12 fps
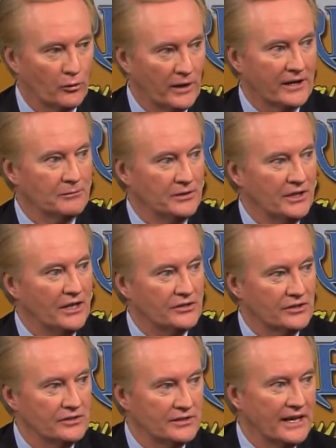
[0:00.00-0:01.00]

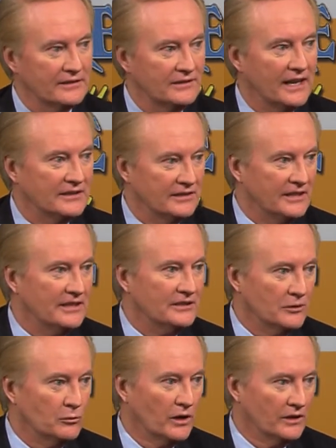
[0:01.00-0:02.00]
recommendations, that's an
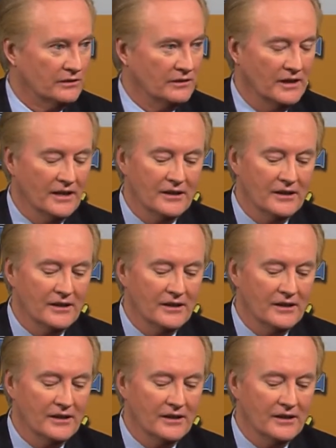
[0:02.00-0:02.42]
easy one